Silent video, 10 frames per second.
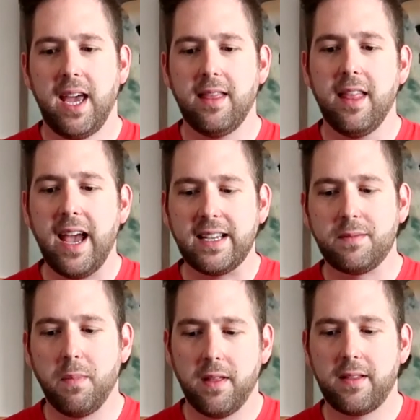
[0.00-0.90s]
And last
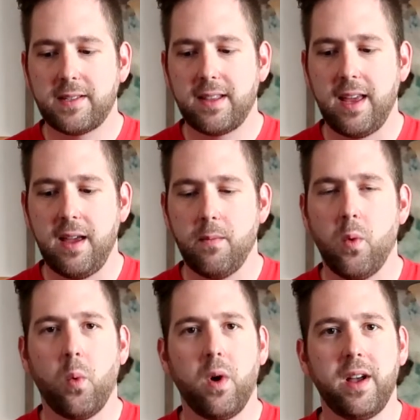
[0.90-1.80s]
month's
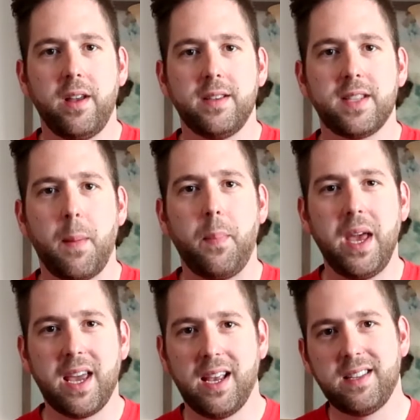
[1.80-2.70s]
theme was
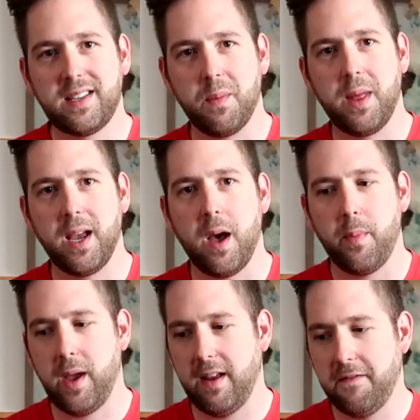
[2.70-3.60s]
picking something
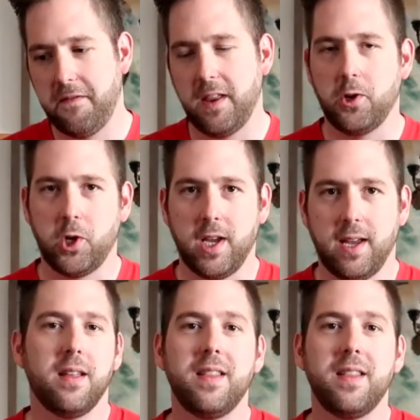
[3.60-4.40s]
up and finishing it.